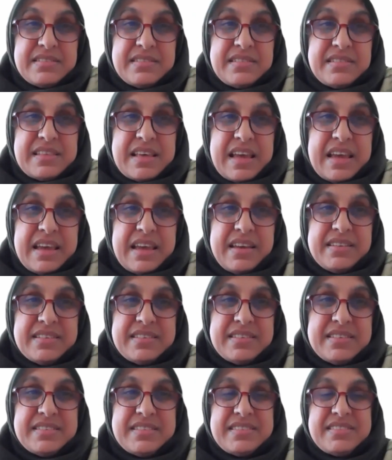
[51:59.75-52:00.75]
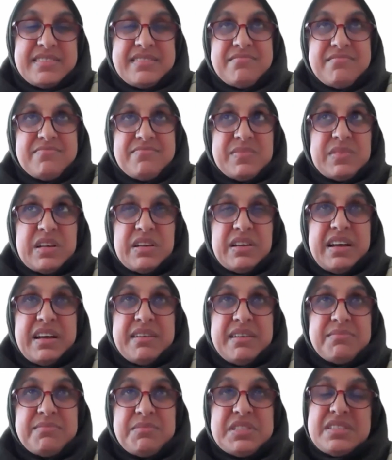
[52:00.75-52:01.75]
that is
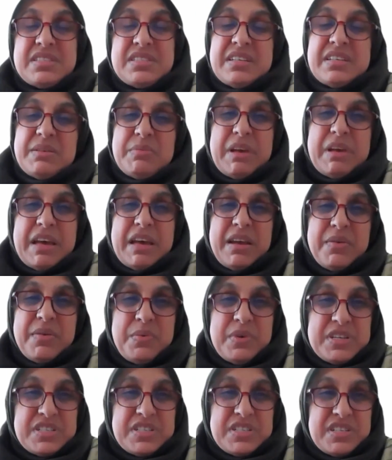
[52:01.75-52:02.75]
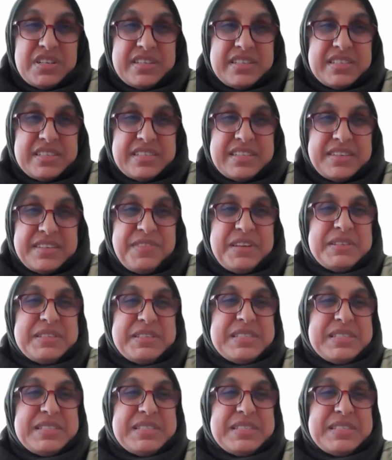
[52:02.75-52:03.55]
just think about a wish list. If there's